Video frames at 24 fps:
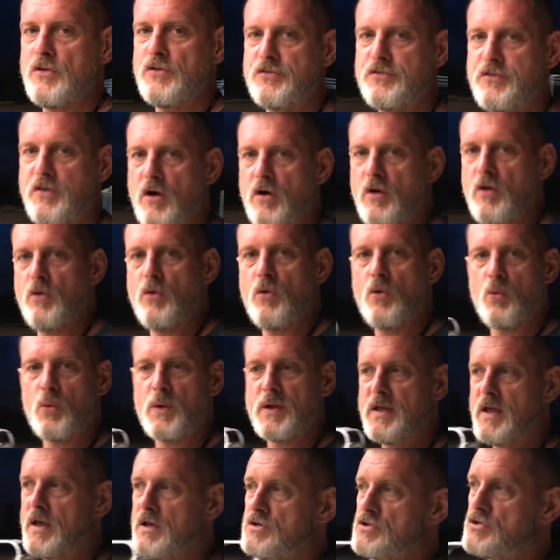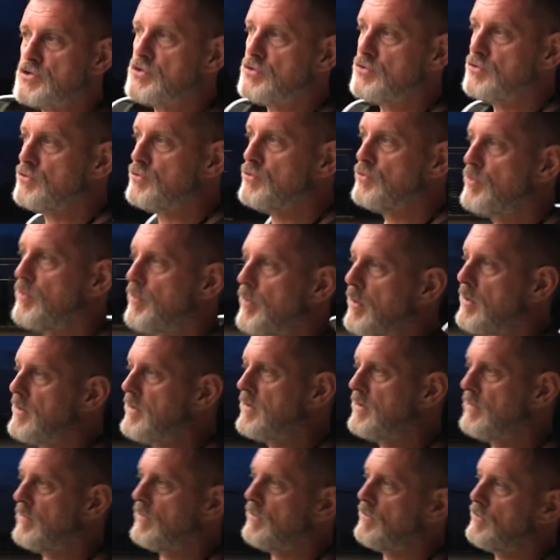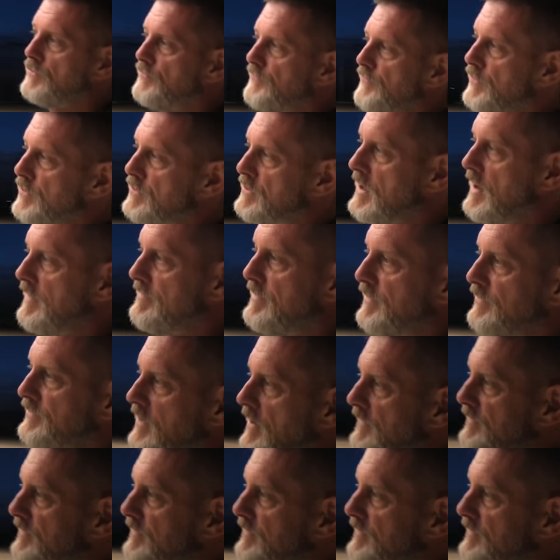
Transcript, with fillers: So we get to photograph this